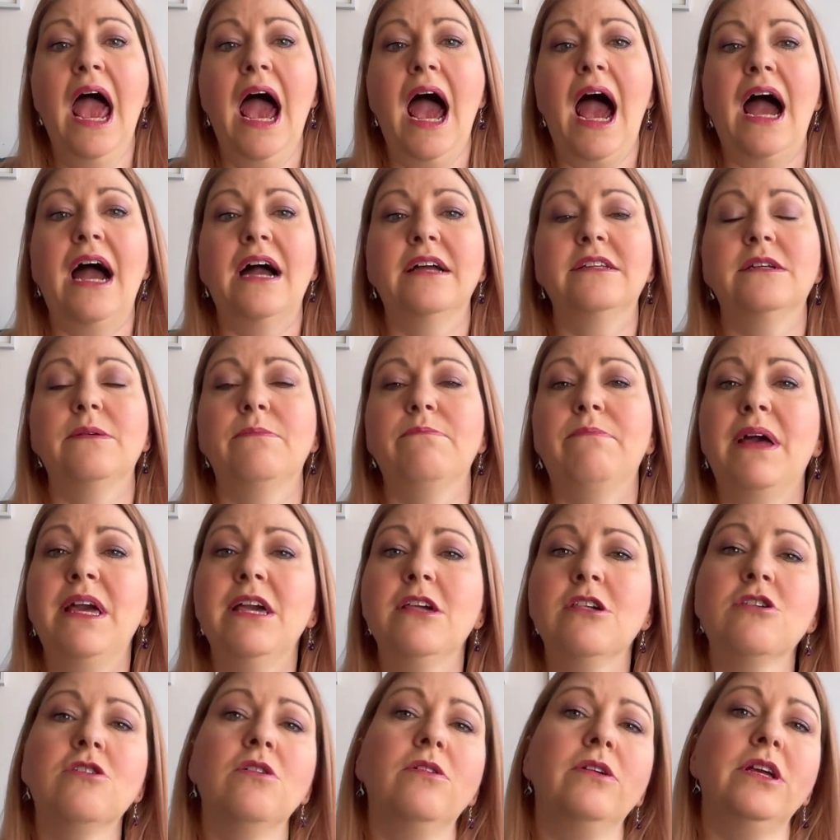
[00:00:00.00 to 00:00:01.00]
and
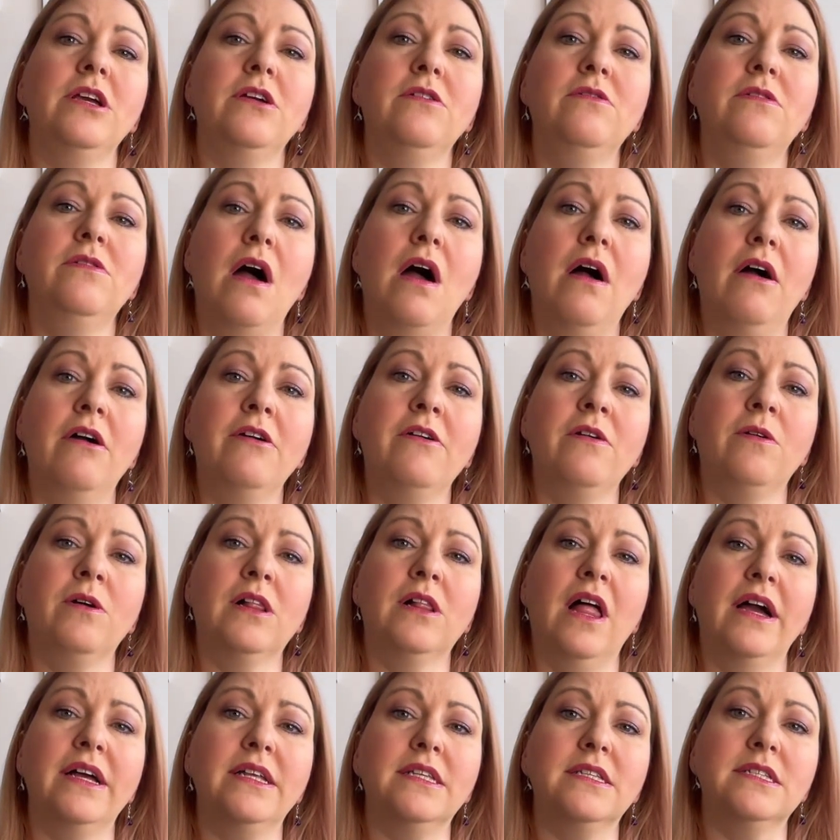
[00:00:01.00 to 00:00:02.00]
make sure your
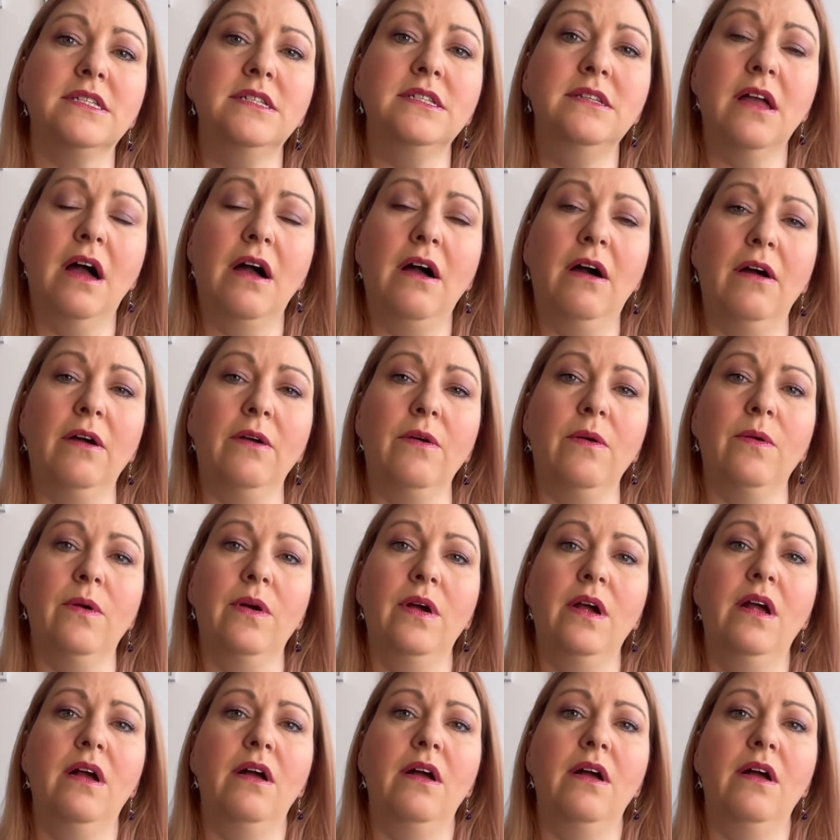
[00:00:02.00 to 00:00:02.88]
clients know